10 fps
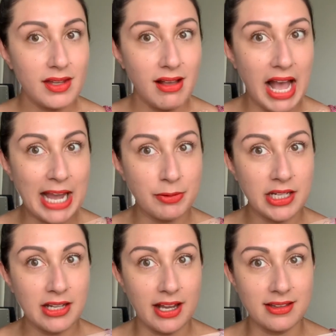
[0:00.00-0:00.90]
I really
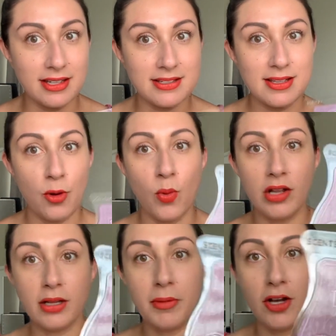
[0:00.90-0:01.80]
like this.
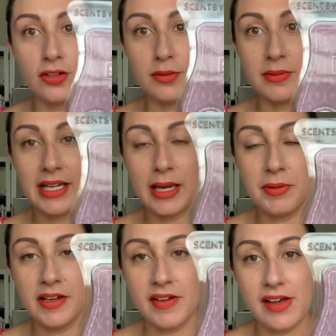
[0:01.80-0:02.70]
Welcome Home. I can't
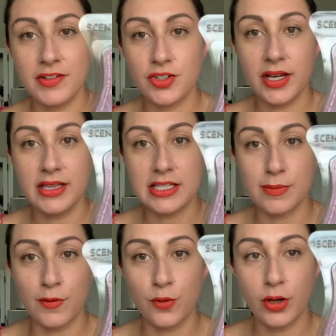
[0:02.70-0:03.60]
believe I haven't tried this
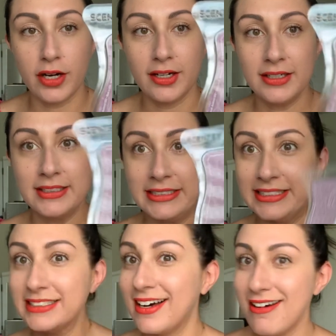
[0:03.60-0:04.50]
before.
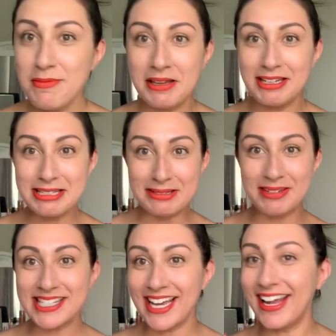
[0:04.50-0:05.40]
I'm getting so
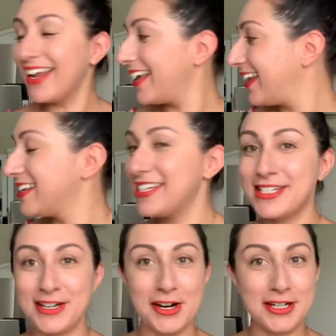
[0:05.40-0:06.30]
excited to
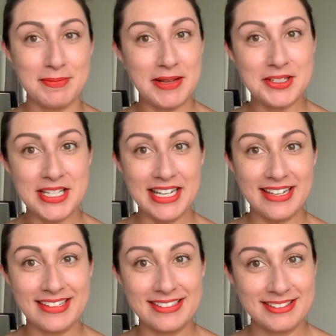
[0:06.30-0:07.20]
start
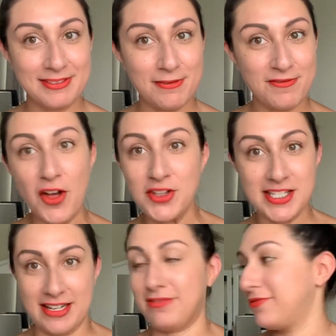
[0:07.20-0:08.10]
melting fall
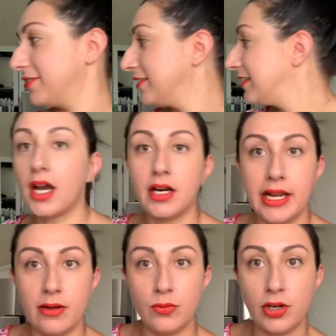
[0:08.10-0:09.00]
stuff. All
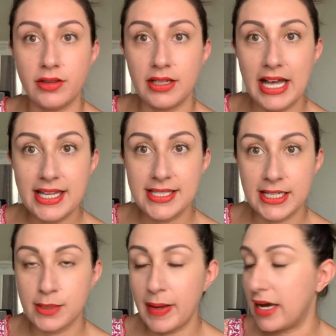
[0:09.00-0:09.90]
right, we're on the last
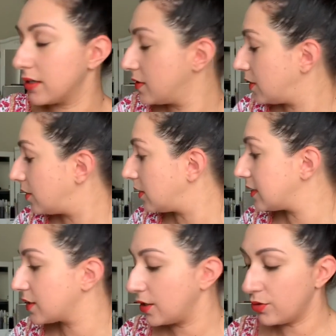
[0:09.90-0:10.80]
6 pack, so let's
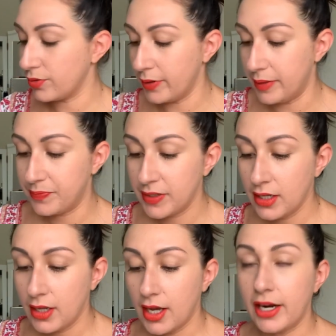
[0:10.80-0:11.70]
go through it.
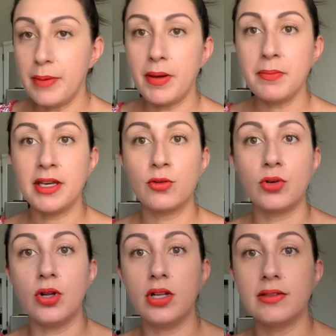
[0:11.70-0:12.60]
All right, pumpkin
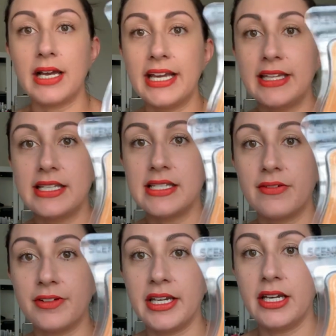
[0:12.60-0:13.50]
roll. I get this
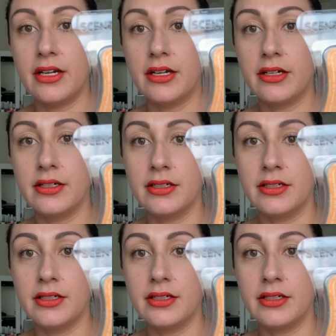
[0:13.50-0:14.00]
every year.